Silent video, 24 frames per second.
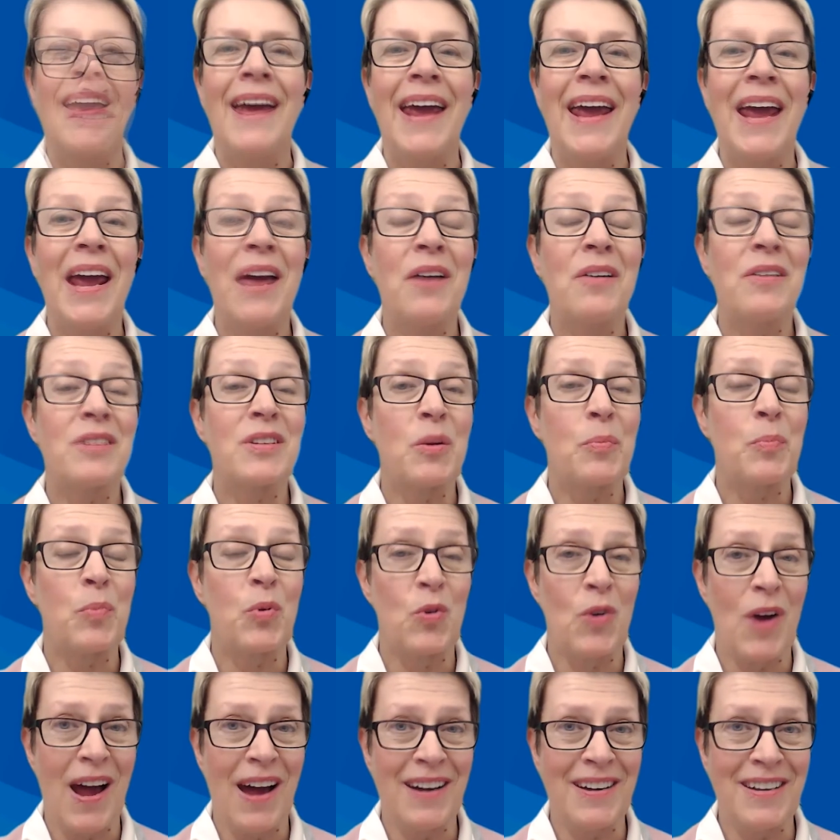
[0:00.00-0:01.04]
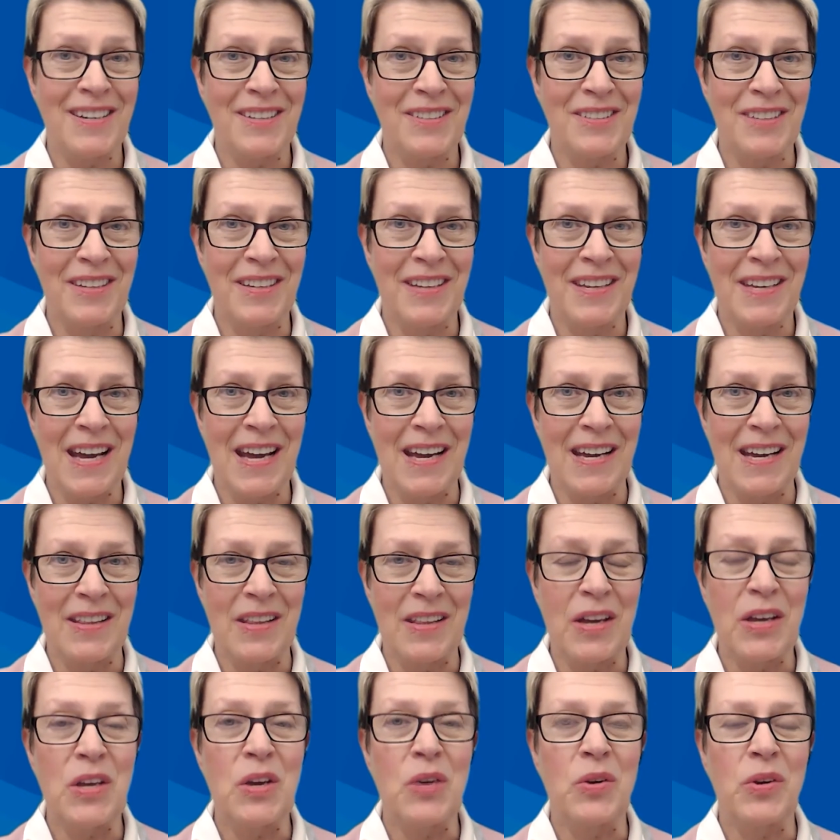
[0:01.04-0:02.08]
Here's a practical thing
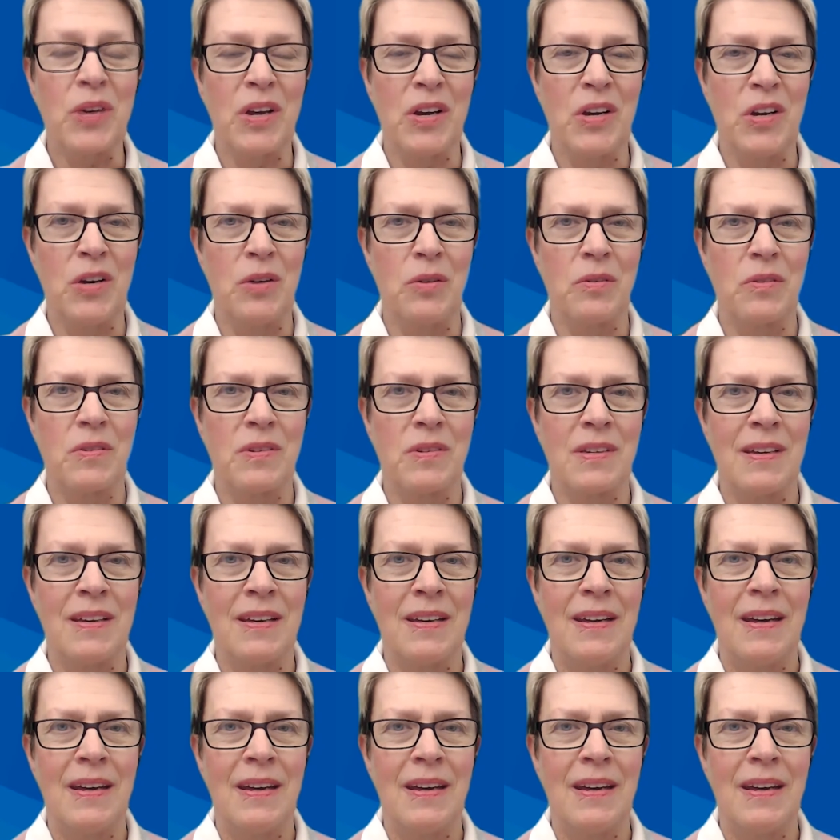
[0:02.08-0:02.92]
that you can use.